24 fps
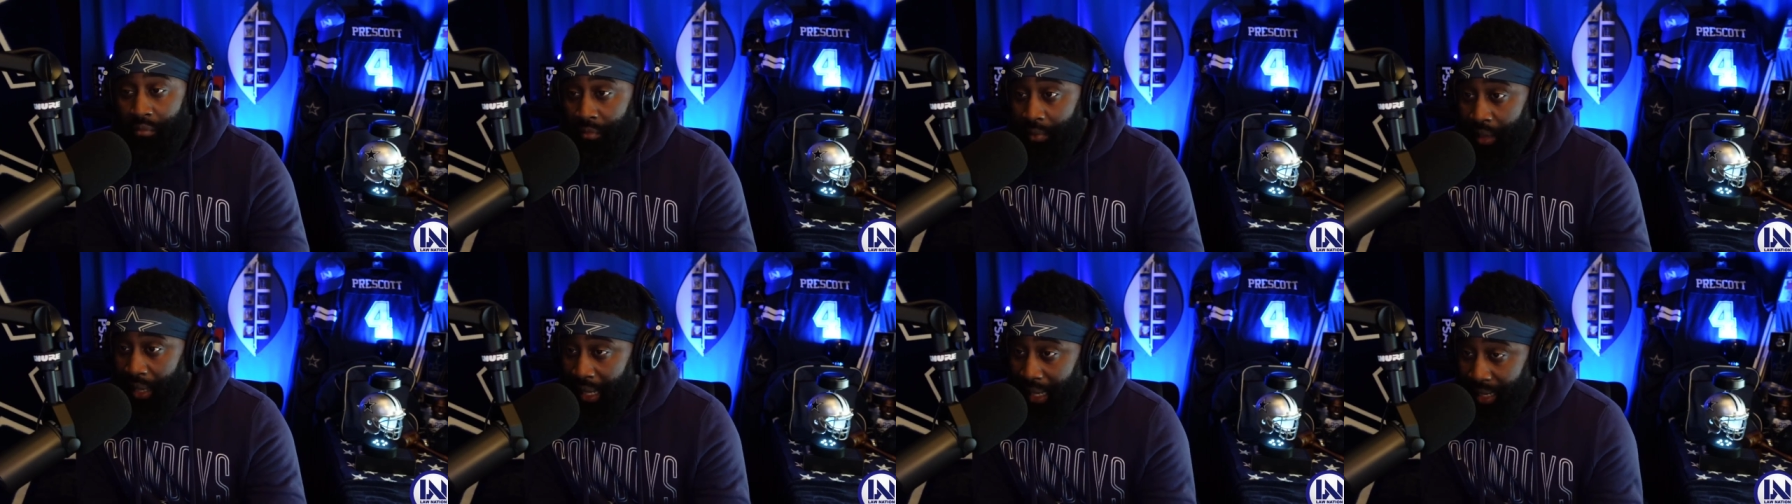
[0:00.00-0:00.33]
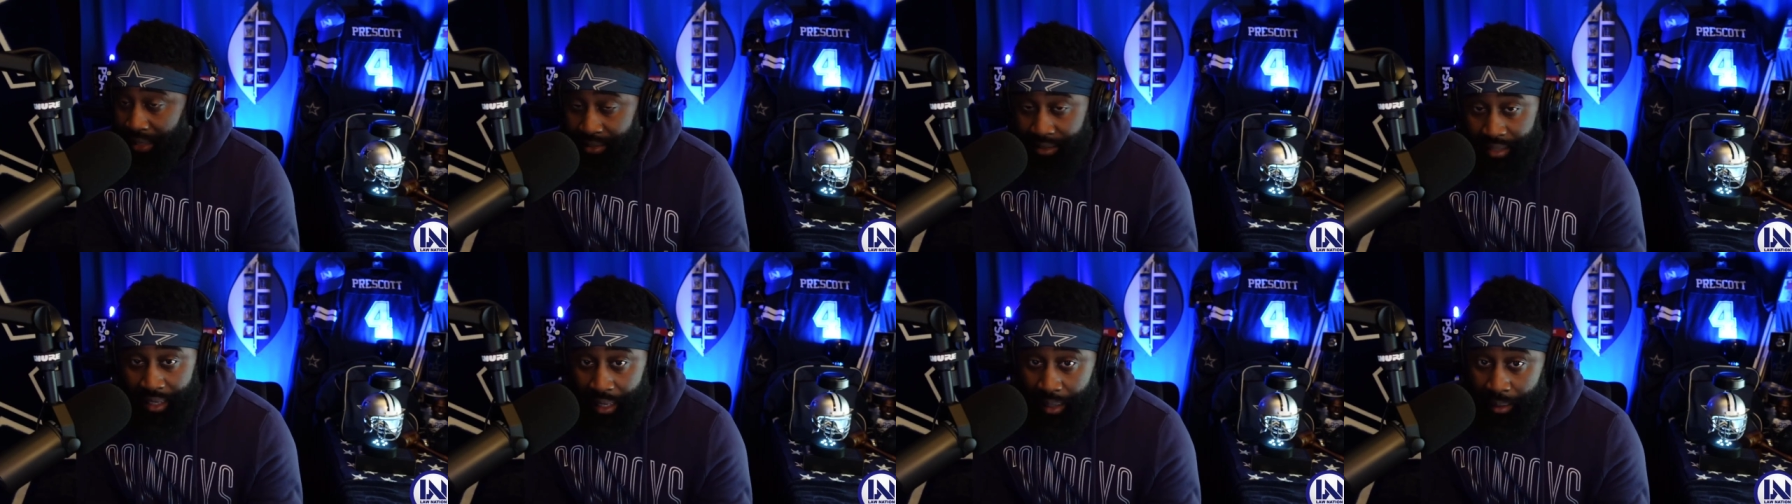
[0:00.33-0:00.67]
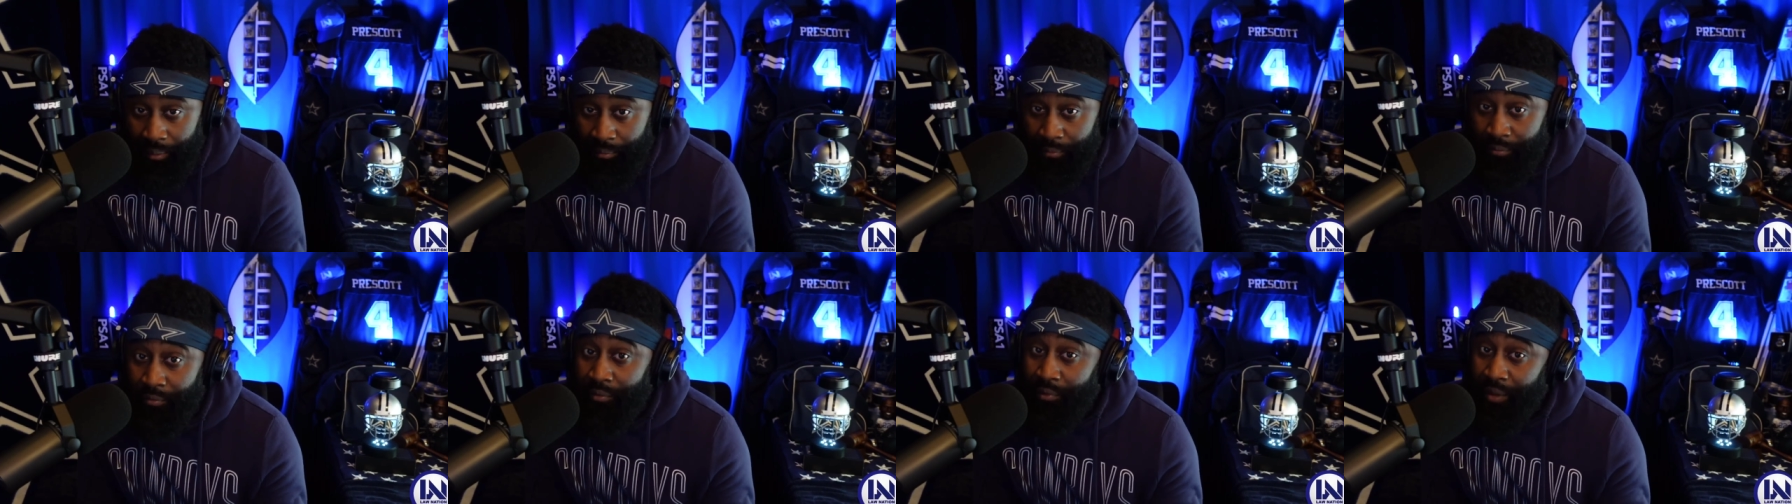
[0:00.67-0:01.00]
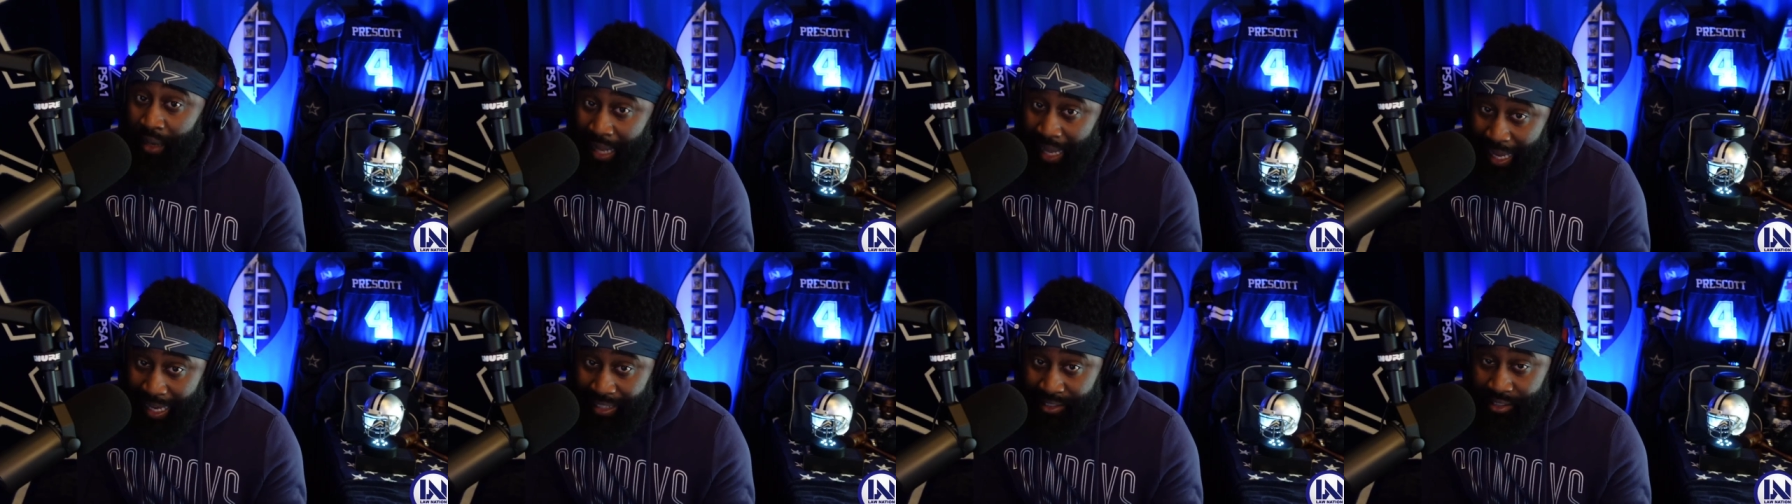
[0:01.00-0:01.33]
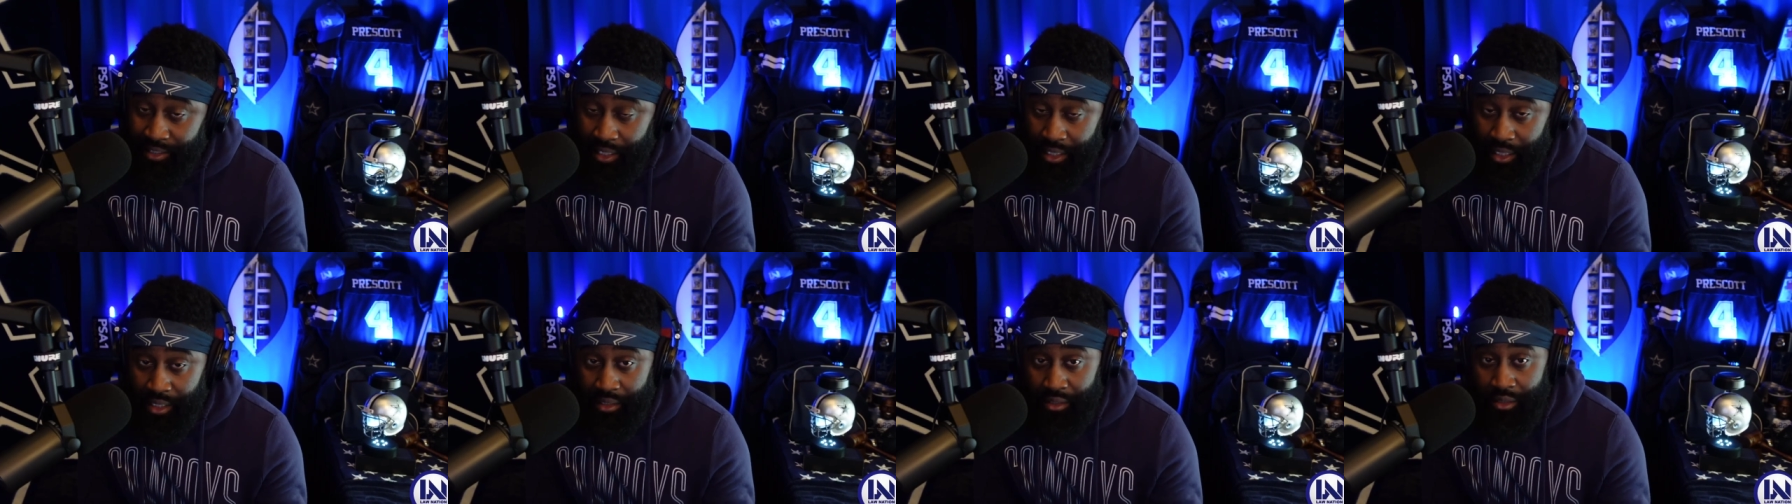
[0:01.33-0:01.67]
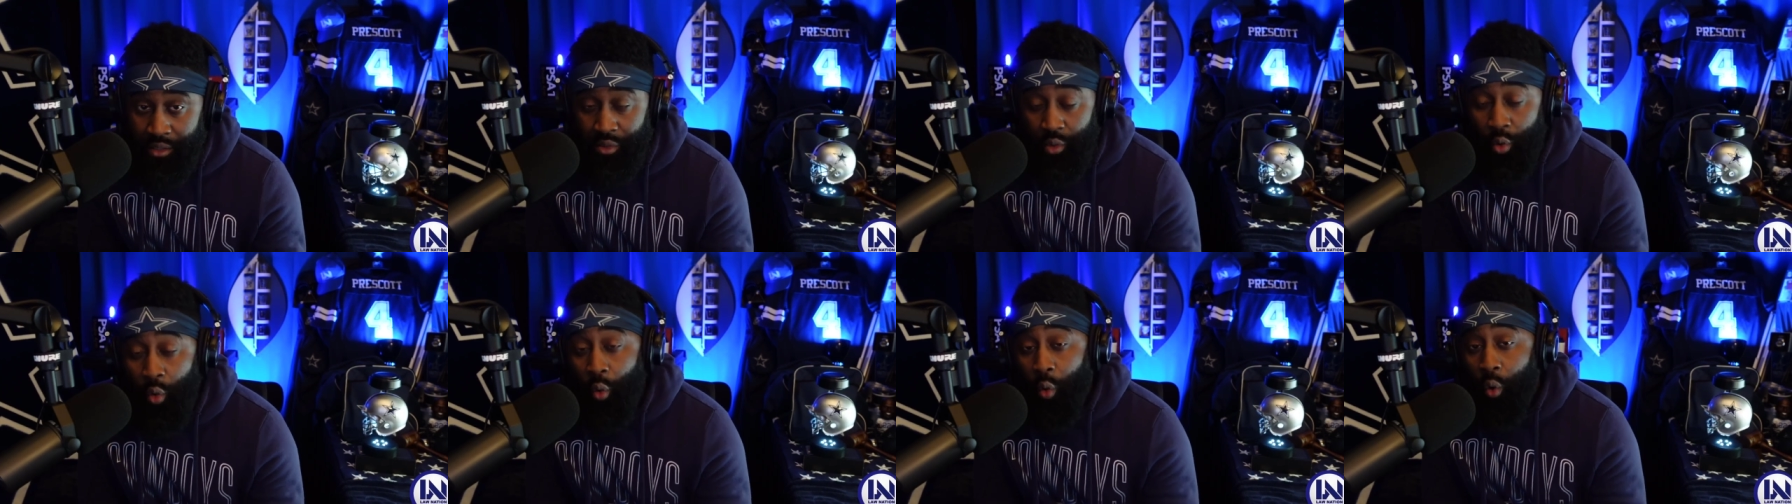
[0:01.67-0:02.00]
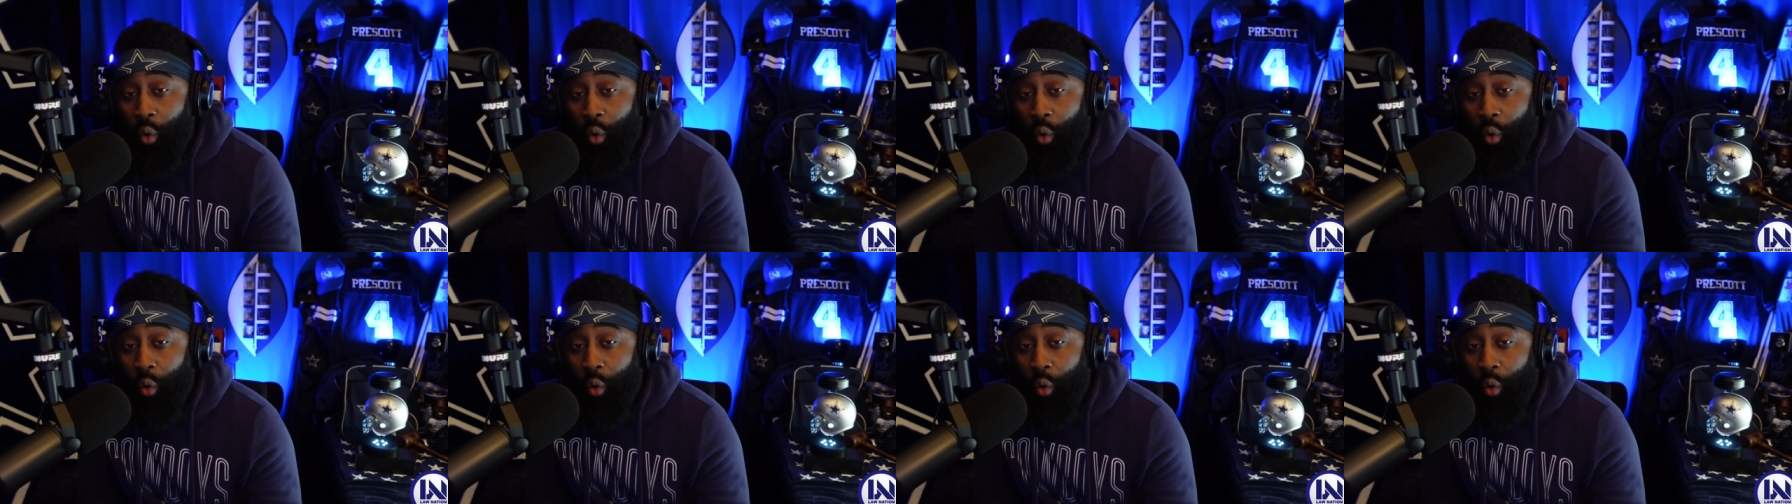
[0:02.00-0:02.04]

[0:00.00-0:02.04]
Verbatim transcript: last time last season.